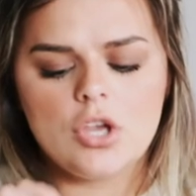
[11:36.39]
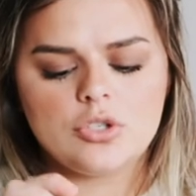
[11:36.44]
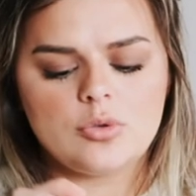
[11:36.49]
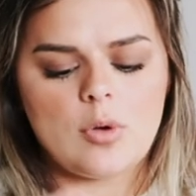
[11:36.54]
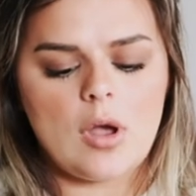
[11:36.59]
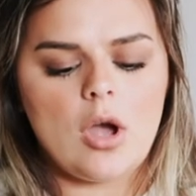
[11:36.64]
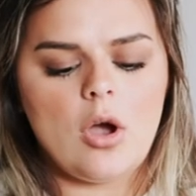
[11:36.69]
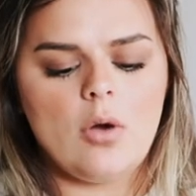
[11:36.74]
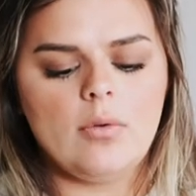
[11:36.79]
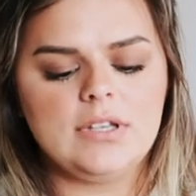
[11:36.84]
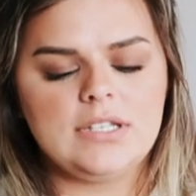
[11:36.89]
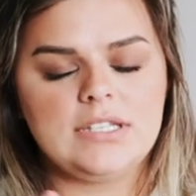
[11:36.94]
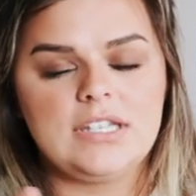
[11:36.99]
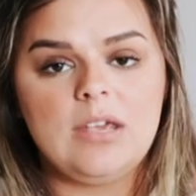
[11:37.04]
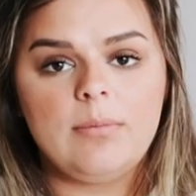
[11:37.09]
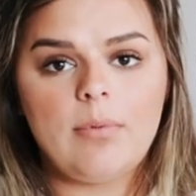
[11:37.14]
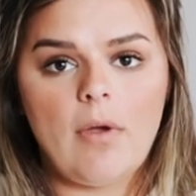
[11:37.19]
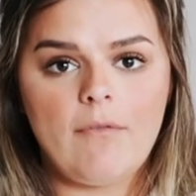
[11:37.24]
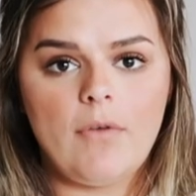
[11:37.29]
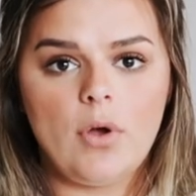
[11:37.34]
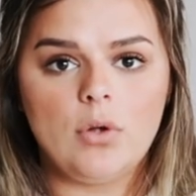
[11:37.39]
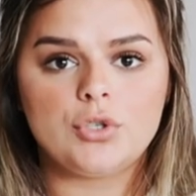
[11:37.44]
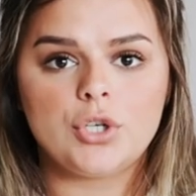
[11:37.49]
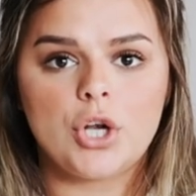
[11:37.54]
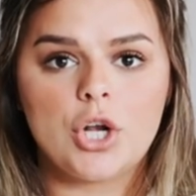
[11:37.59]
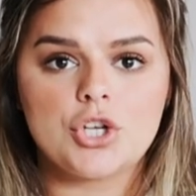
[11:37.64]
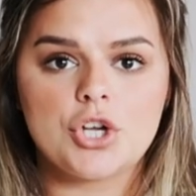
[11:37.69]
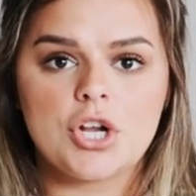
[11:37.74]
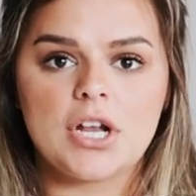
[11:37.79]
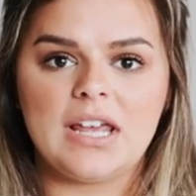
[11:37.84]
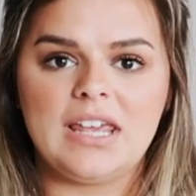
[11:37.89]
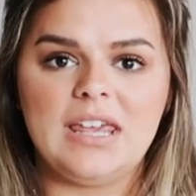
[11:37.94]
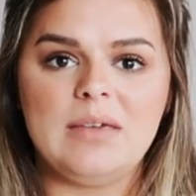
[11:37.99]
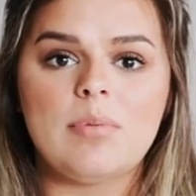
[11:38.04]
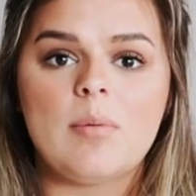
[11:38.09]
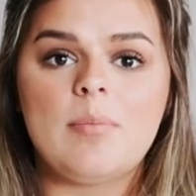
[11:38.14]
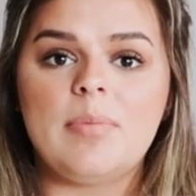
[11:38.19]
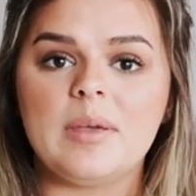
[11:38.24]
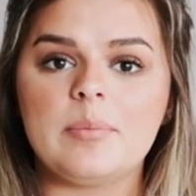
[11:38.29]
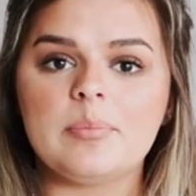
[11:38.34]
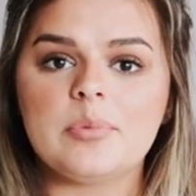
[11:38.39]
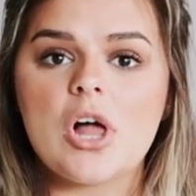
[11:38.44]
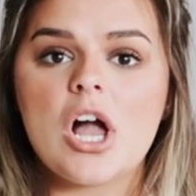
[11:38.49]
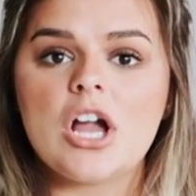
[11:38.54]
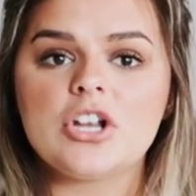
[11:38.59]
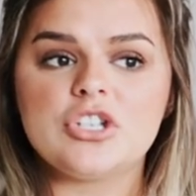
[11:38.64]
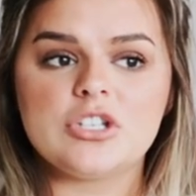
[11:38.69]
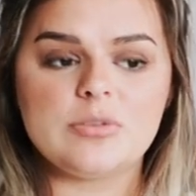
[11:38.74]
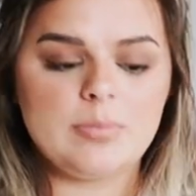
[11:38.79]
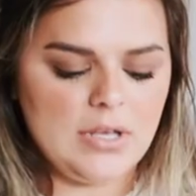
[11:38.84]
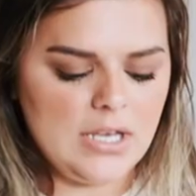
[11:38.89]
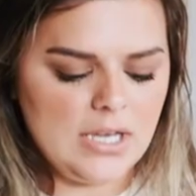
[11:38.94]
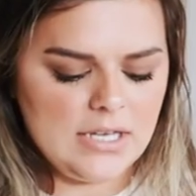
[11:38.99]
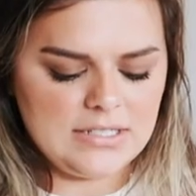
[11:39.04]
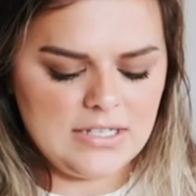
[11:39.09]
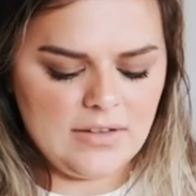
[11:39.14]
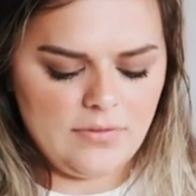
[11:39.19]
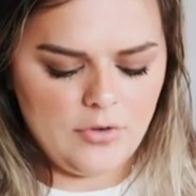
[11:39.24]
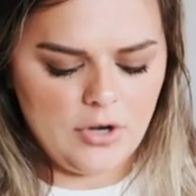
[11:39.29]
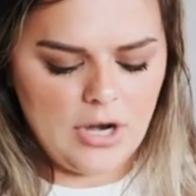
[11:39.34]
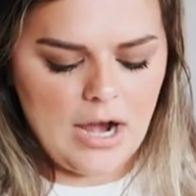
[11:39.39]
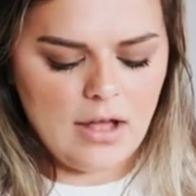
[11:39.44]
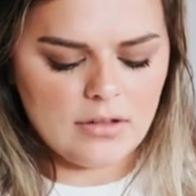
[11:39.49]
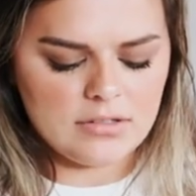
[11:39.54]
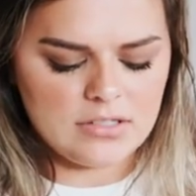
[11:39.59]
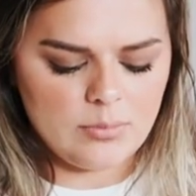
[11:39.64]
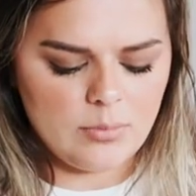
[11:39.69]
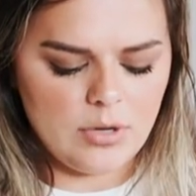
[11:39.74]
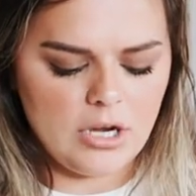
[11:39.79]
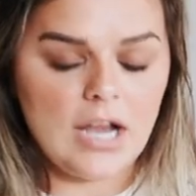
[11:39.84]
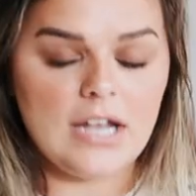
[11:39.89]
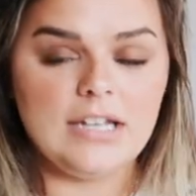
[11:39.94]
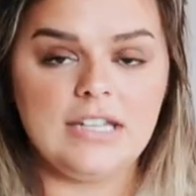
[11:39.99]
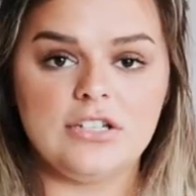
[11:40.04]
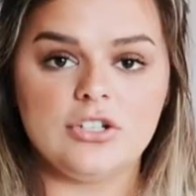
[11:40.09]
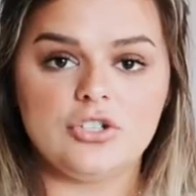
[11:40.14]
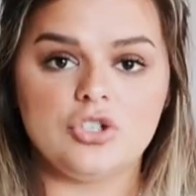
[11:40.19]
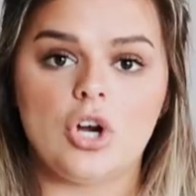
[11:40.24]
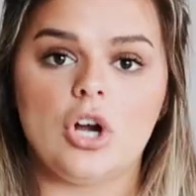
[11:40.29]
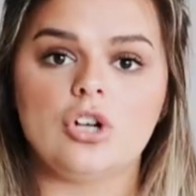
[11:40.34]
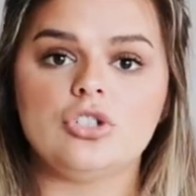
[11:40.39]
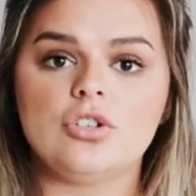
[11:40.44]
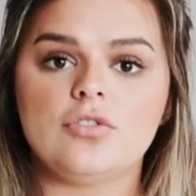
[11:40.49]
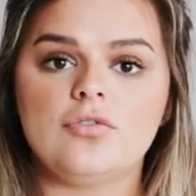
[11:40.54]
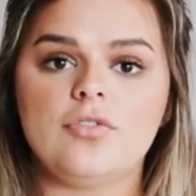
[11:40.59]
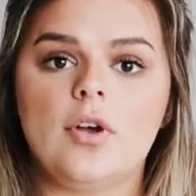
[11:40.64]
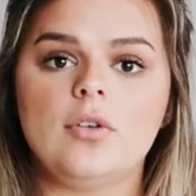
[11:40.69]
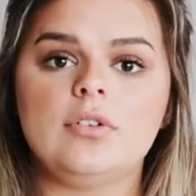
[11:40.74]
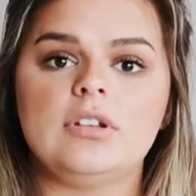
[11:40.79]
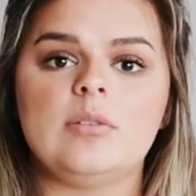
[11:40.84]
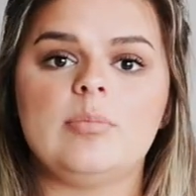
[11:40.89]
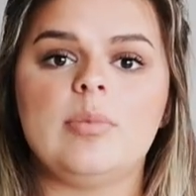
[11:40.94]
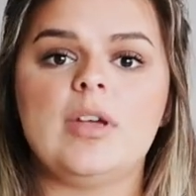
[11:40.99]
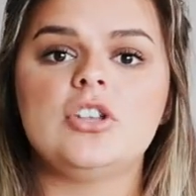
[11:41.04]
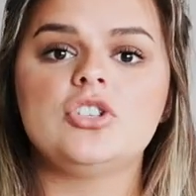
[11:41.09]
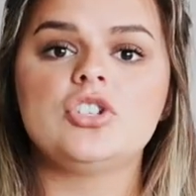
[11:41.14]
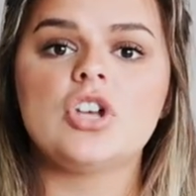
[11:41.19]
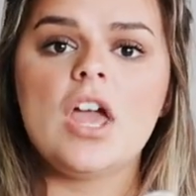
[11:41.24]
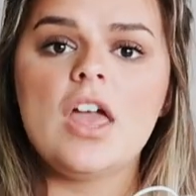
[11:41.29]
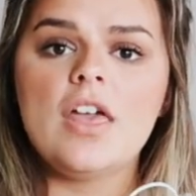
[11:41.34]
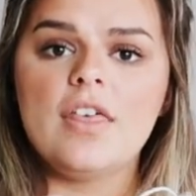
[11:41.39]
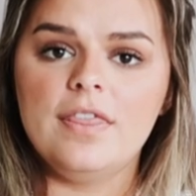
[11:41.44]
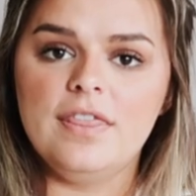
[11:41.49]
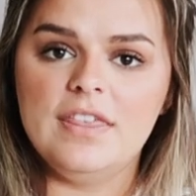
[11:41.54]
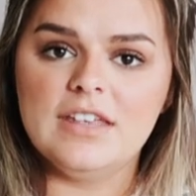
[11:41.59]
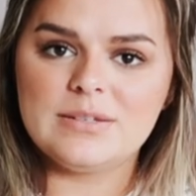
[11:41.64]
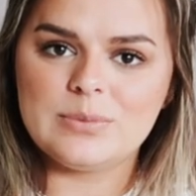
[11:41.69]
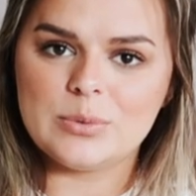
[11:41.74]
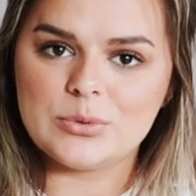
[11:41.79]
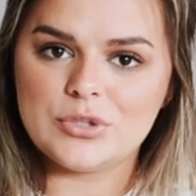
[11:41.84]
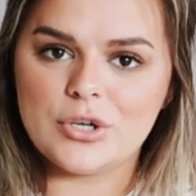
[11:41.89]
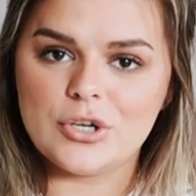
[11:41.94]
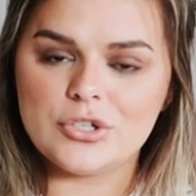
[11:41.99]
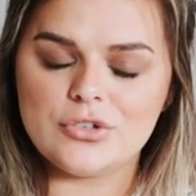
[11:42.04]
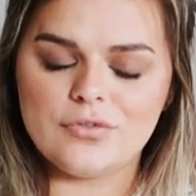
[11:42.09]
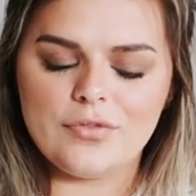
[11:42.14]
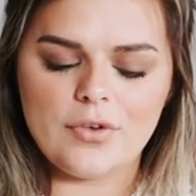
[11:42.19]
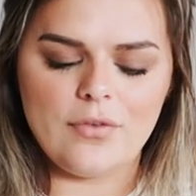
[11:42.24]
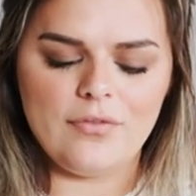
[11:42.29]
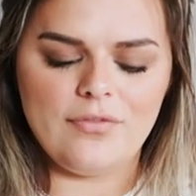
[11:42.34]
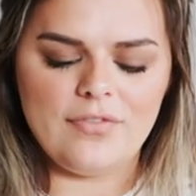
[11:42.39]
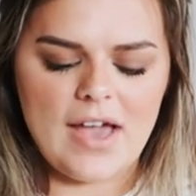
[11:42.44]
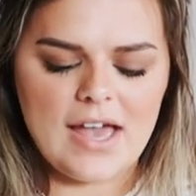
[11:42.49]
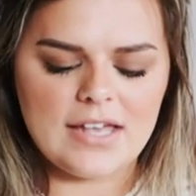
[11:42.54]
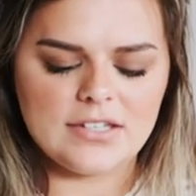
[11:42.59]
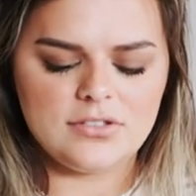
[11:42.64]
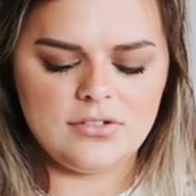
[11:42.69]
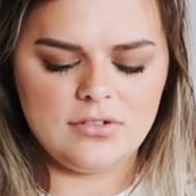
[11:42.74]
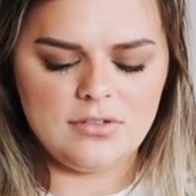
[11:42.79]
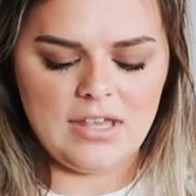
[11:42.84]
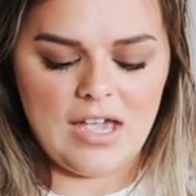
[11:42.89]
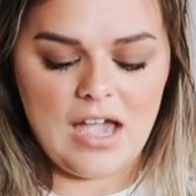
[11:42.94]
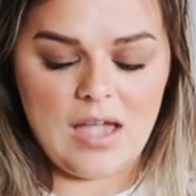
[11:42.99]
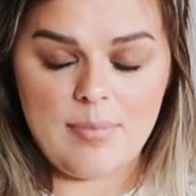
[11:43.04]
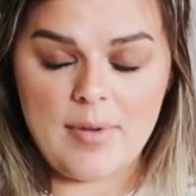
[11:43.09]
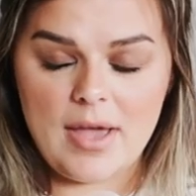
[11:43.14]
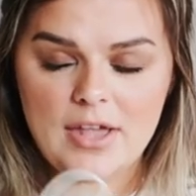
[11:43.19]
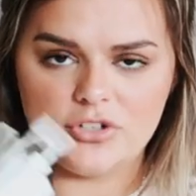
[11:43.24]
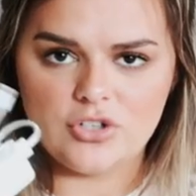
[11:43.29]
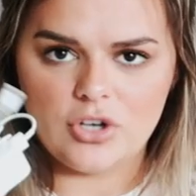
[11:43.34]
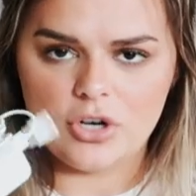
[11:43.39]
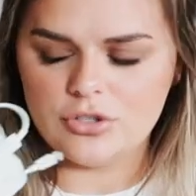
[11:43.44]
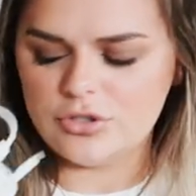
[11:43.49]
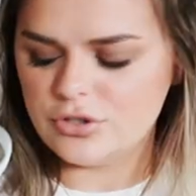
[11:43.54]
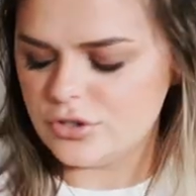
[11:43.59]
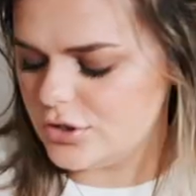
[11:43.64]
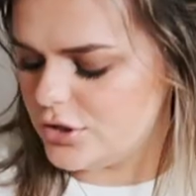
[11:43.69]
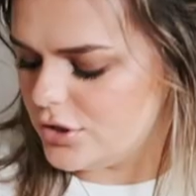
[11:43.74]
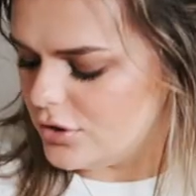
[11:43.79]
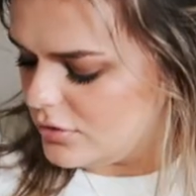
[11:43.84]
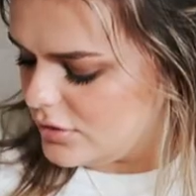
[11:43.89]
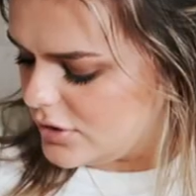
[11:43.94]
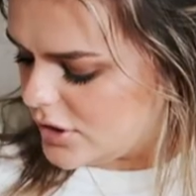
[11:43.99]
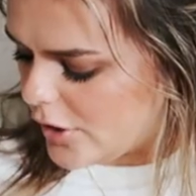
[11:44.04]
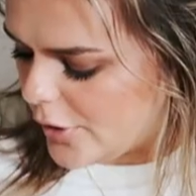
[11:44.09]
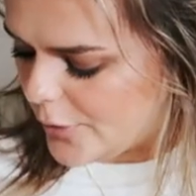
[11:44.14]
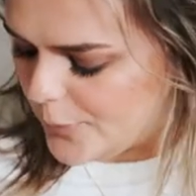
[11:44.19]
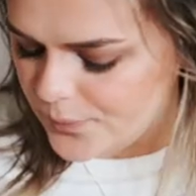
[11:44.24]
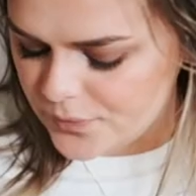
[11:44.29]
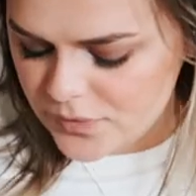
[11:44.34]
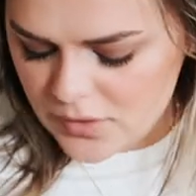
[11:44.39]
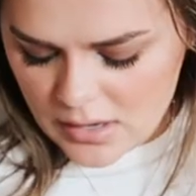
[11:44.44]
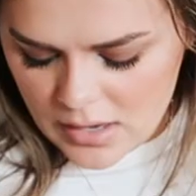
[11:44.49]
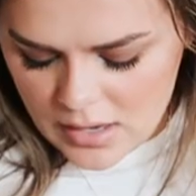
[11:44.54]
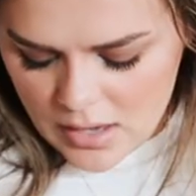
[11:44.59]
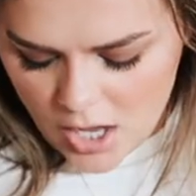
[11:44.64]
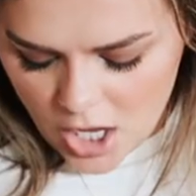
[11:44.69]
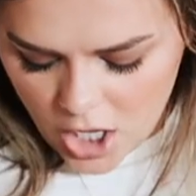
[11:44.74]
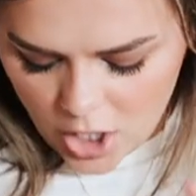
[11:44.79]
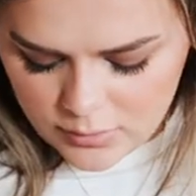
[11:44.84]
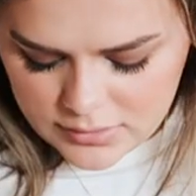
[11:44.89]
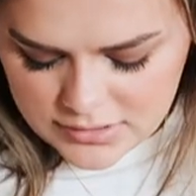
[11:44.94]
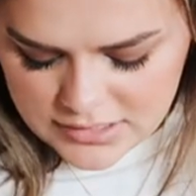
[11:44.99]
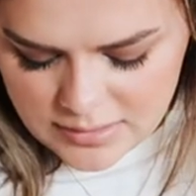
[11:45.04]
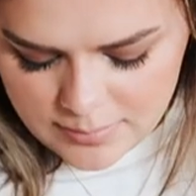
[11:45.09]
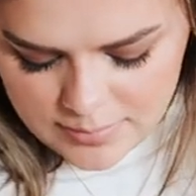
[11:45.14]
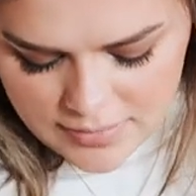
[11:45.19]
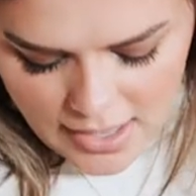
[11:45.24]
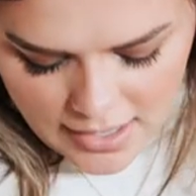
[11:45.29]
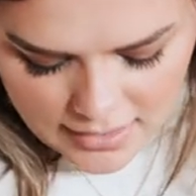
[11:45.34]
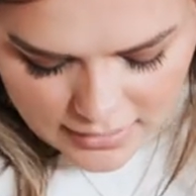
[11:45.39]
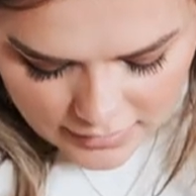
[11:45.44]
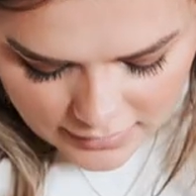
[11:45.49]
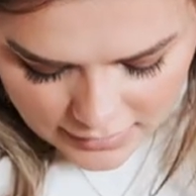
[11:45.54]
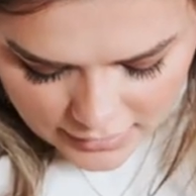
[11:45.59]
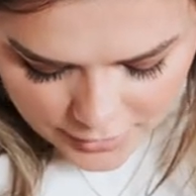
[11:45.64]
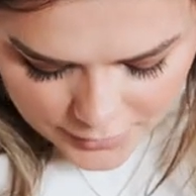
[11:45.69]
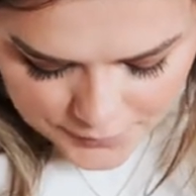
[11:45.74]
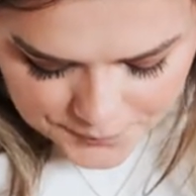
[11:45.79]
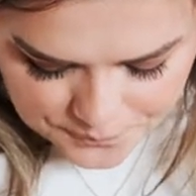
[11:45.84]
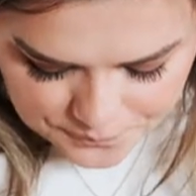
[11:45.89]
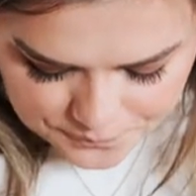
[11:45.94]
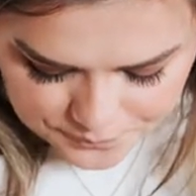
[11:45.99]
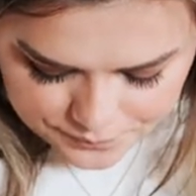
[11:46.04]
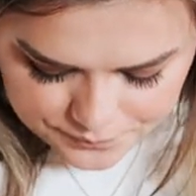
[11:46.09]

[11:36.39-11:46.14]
So I always keep a phone charger and I keep a big block just because if you're out somewhere and need to charge your phone in a pinch, this will charge your phone faster. The iPad chargers do. So always keep that in there.